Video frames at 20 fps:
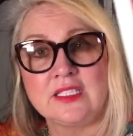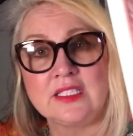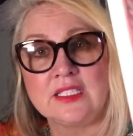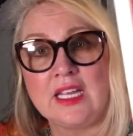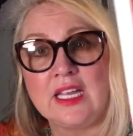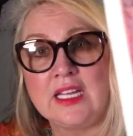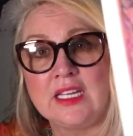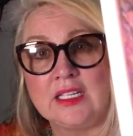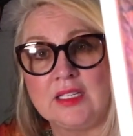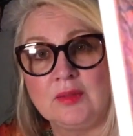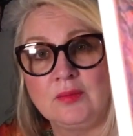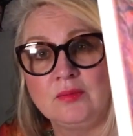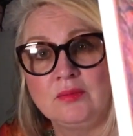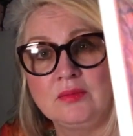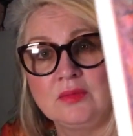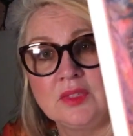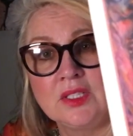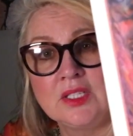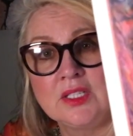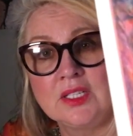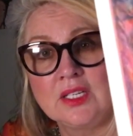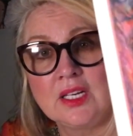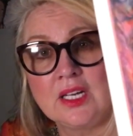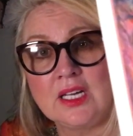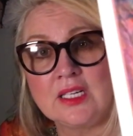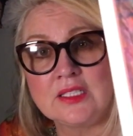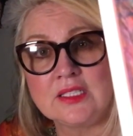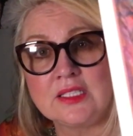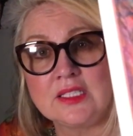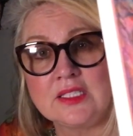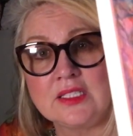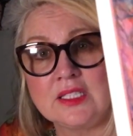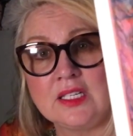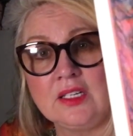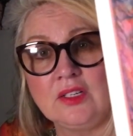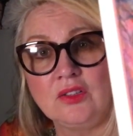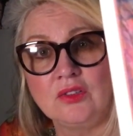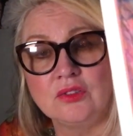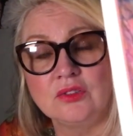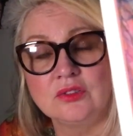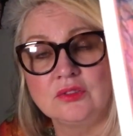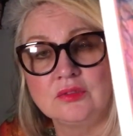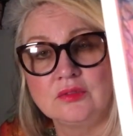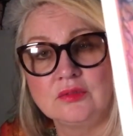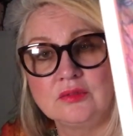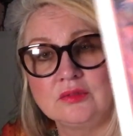same as the single